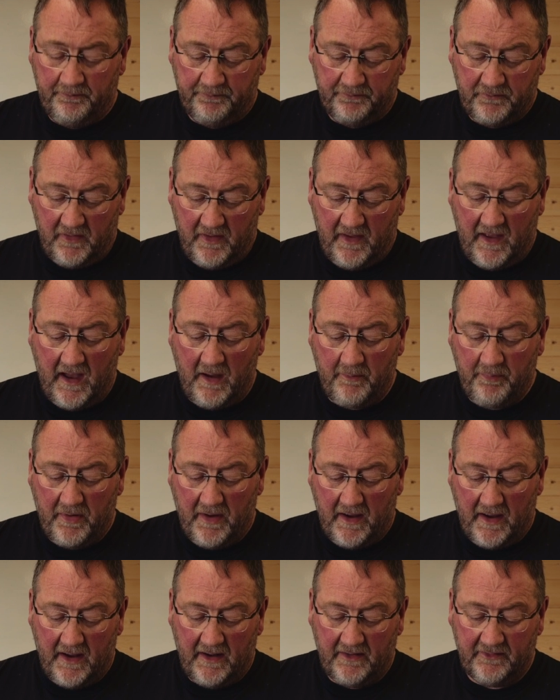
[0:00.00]
The app
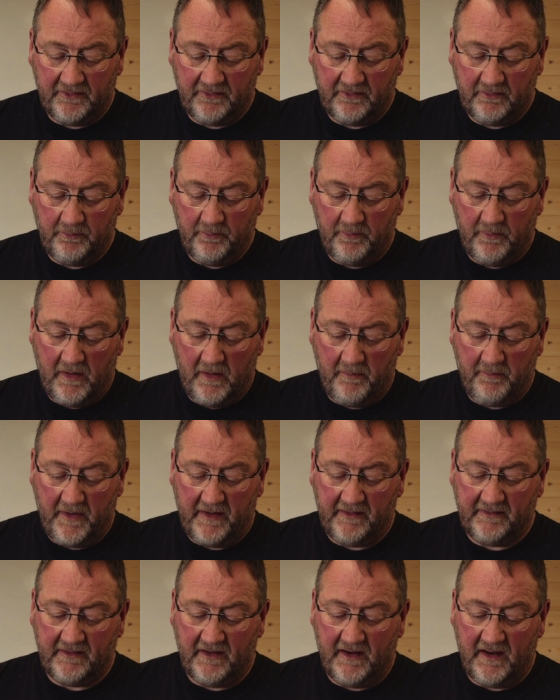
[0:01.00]
has
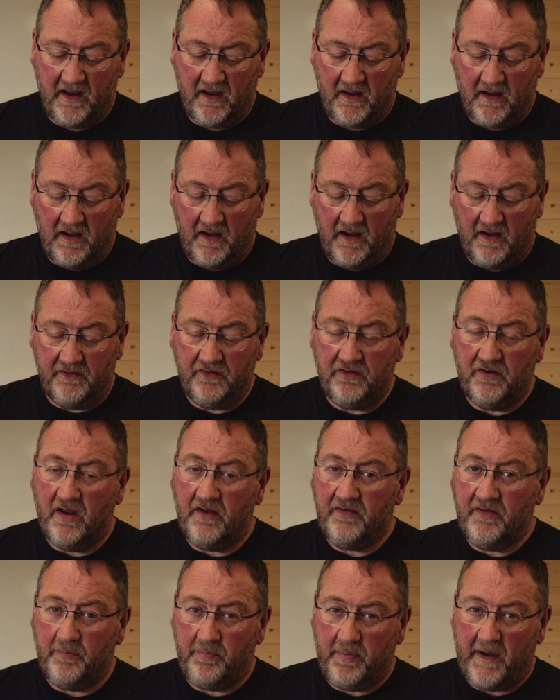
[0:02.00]
basically
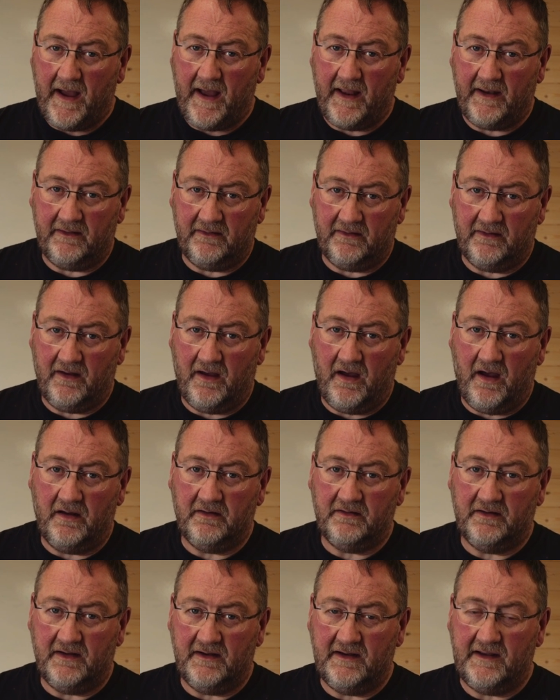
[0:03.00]
another band
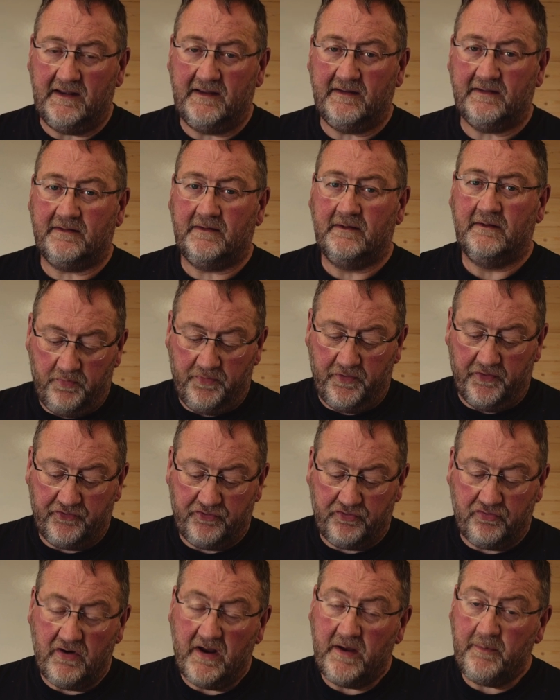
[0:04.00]
underneath the
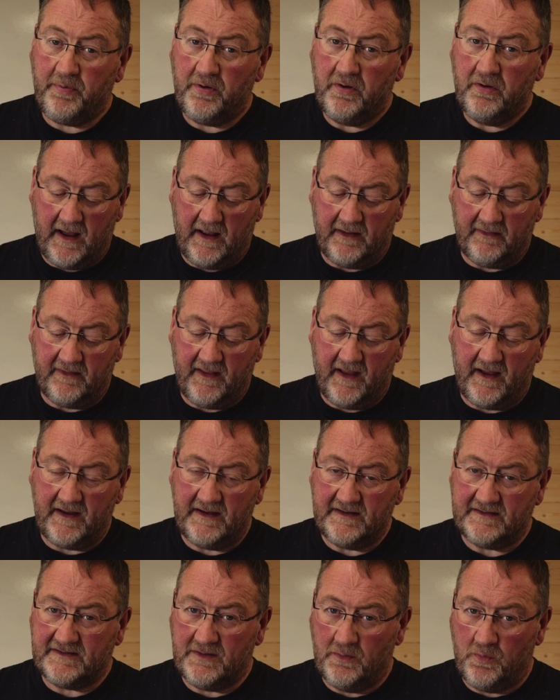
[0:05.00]
trip and that
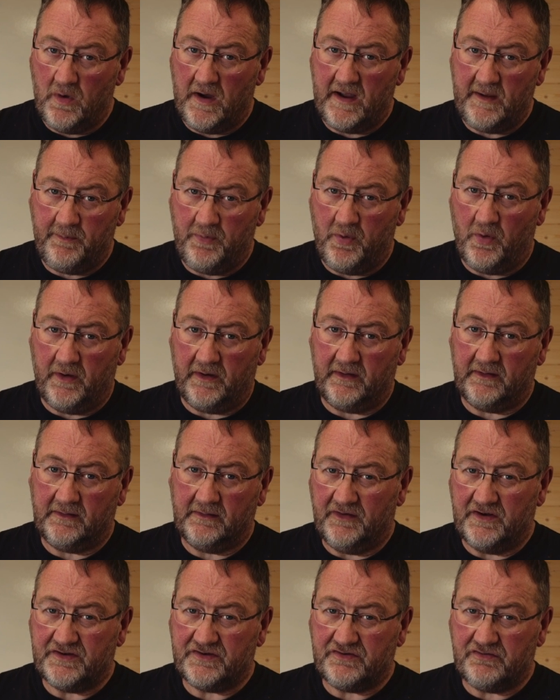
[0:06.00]
is the waypoint
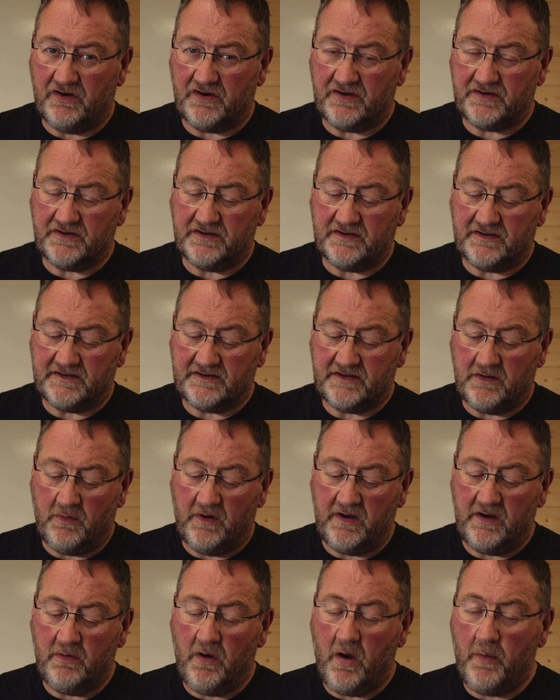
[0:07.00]
of instructions. So
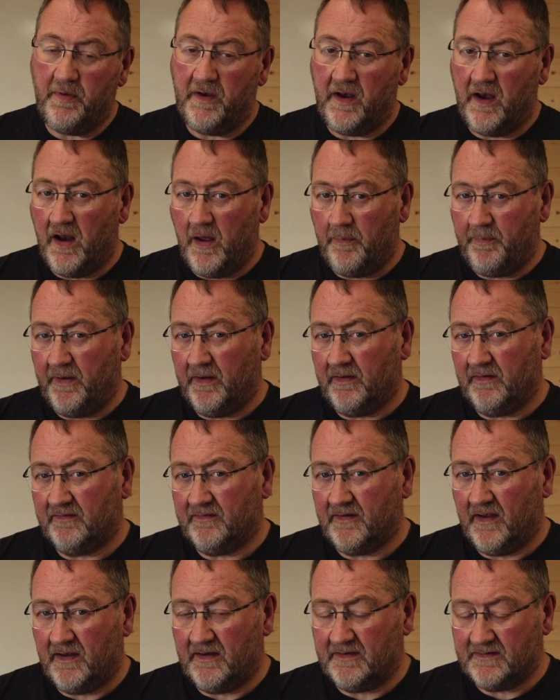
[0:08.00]
when you open it up, it'll
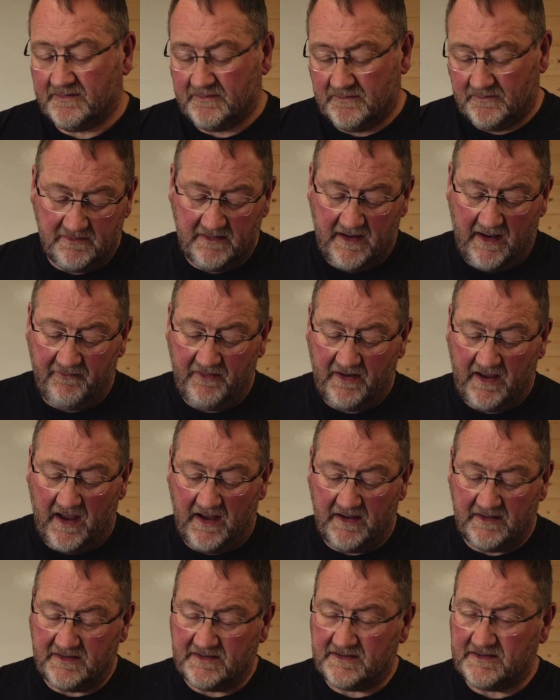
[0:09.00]
say
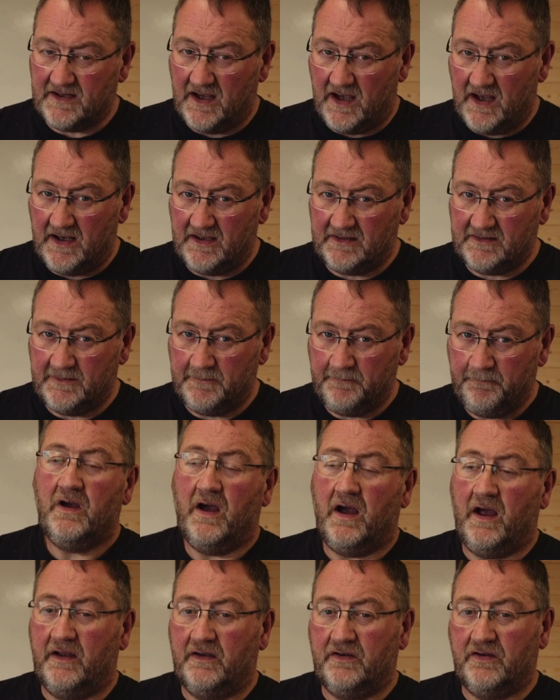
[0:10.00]
navigate to start
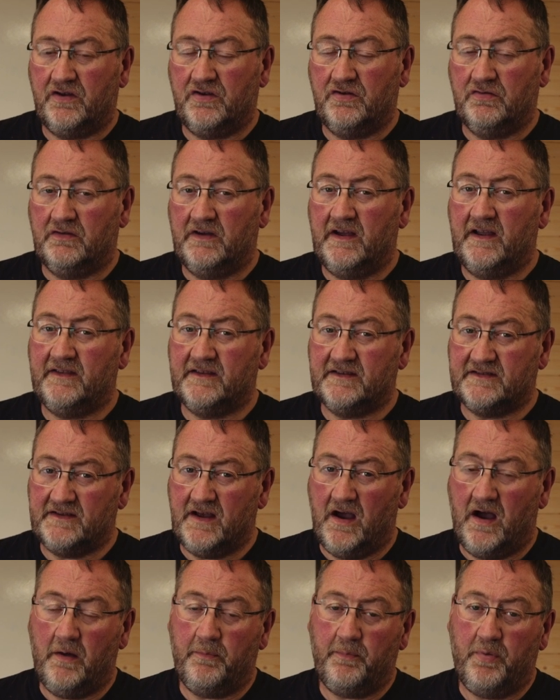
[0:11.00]
and you'll hit the
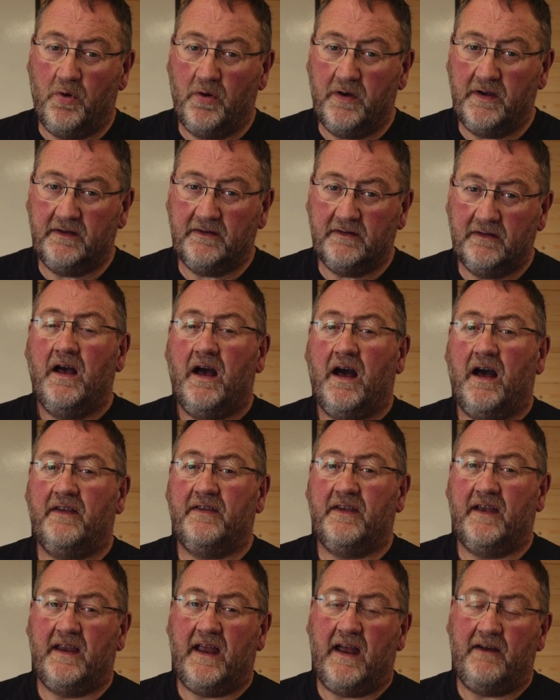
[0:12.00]
start point and
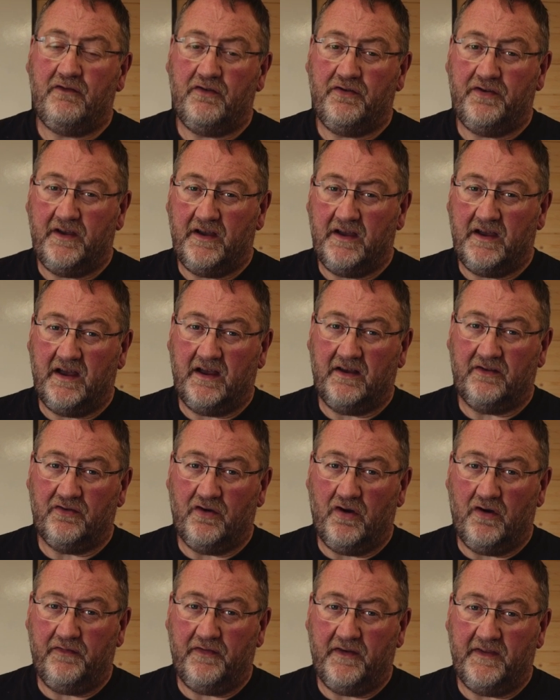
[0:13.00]
then everything kicks
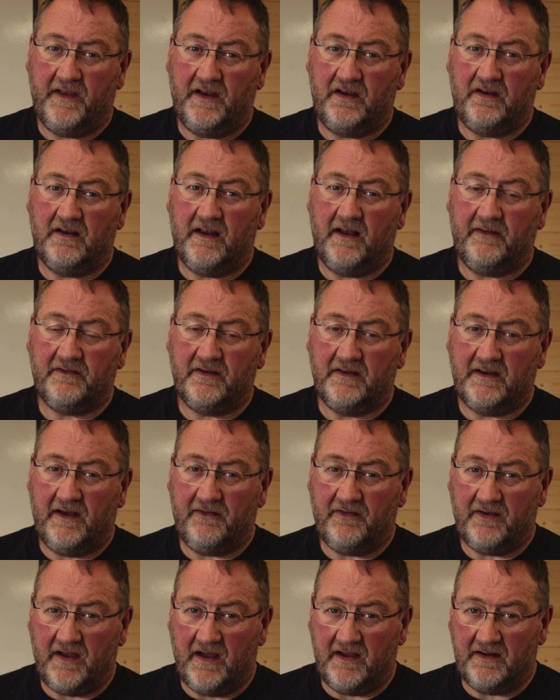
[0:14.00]
off and then you have to
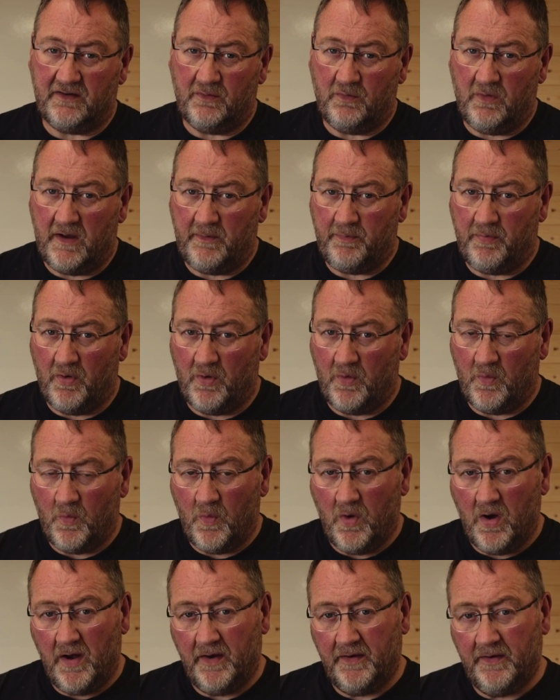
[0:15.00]
navigate to waypoint
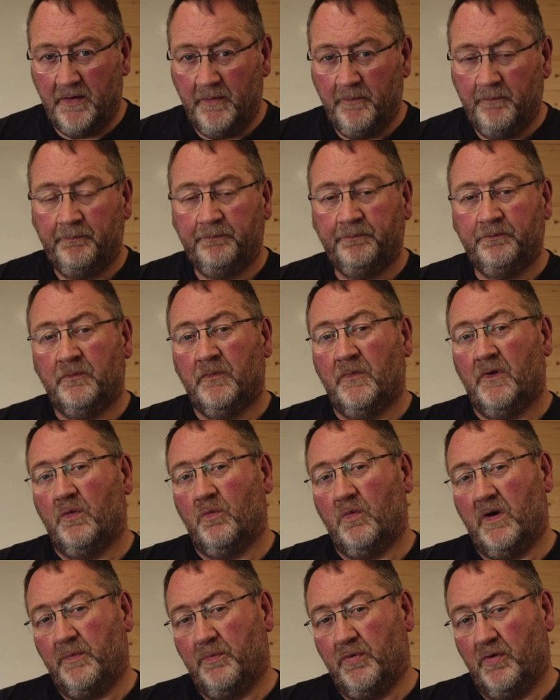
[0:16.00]
1,
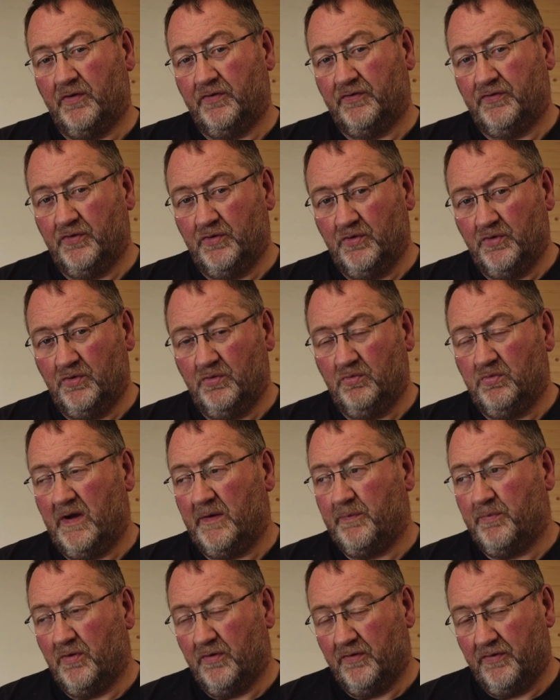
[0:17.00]
waypoint 2,
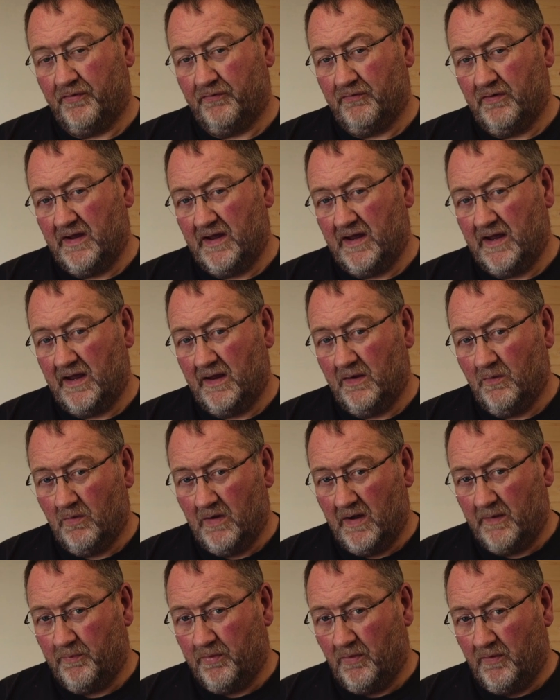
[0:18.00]
waypoint 3,
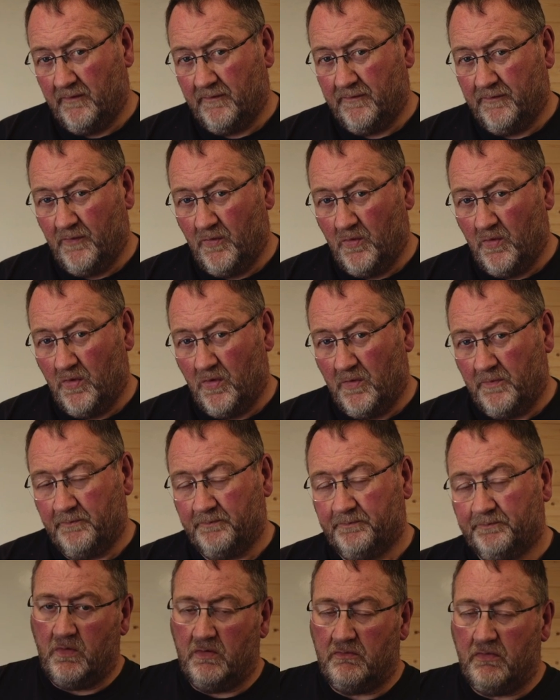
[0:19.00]
waypoint 4.
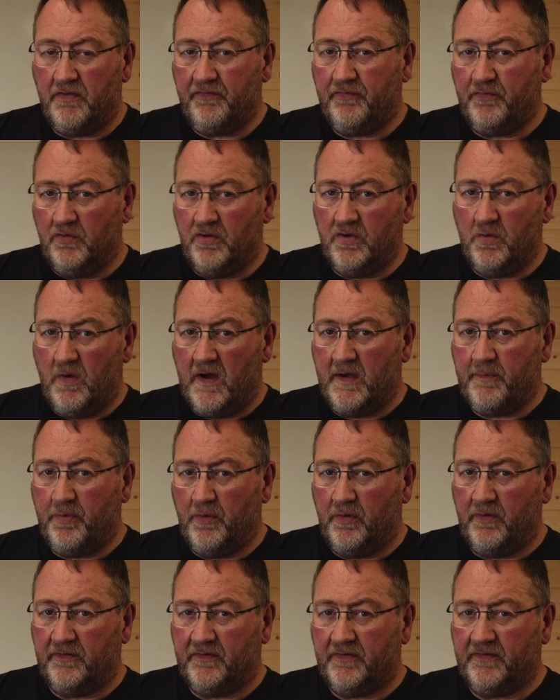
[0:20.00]
We'll run through all the
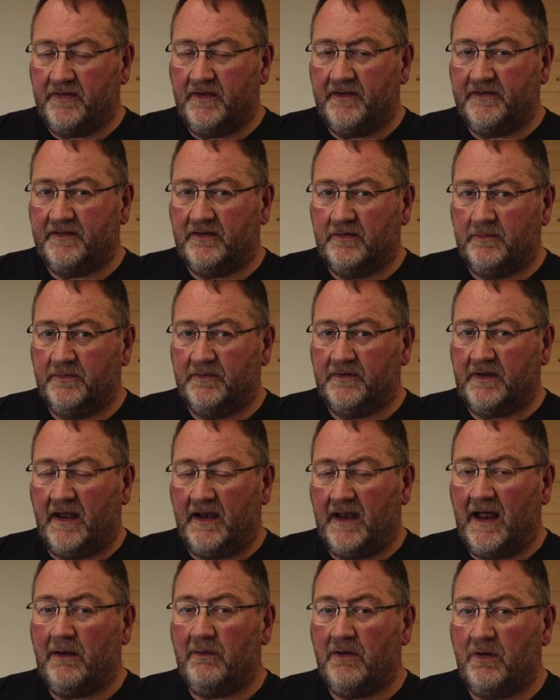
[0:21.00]
waypoint systems
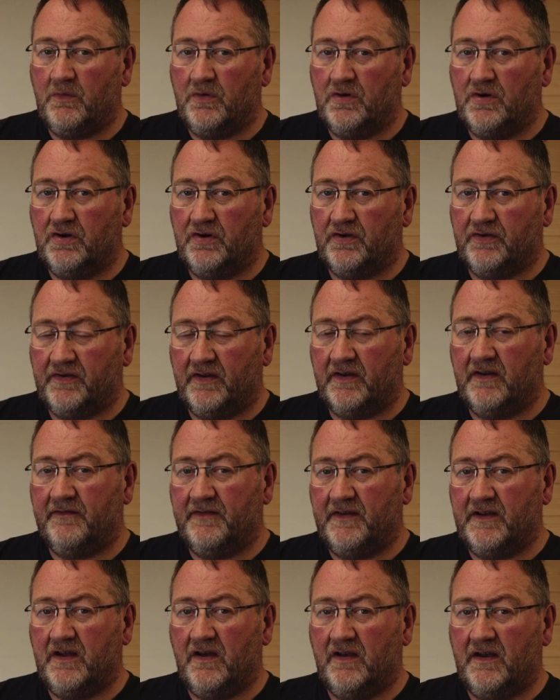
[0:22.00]
and how it works in a
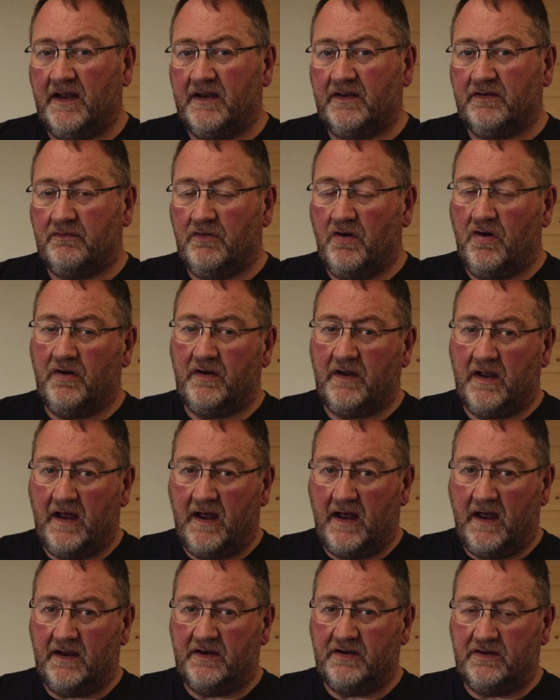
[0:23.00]
video later on
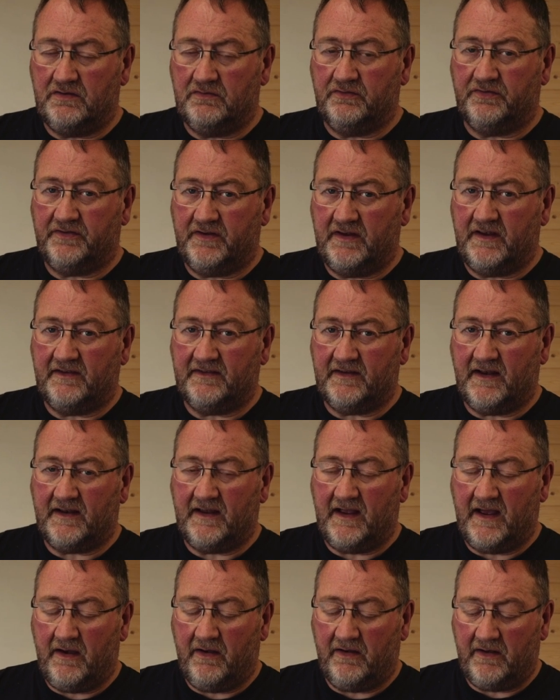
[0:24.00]
and you'll see
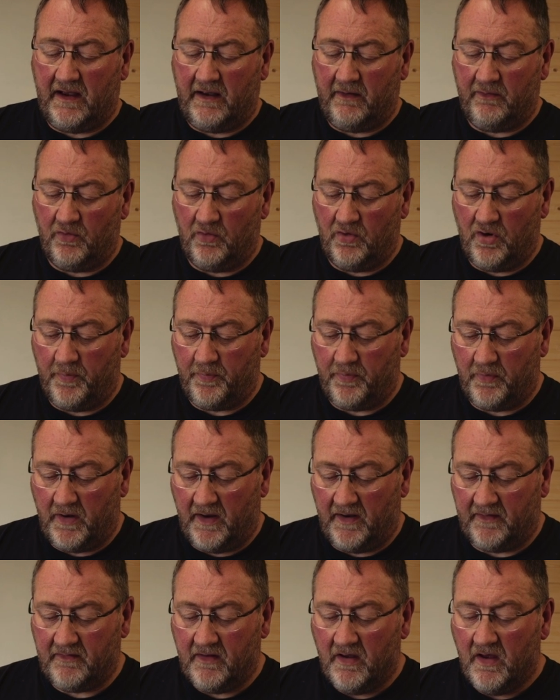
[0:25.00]
exactly how, how it all
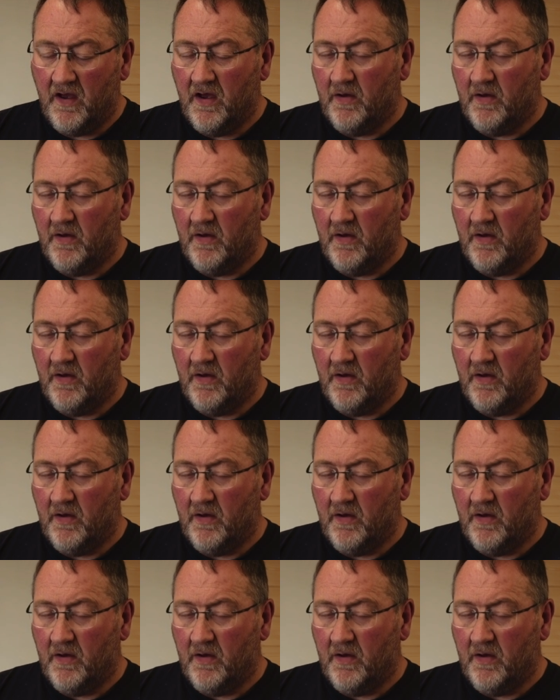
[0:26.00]
operates.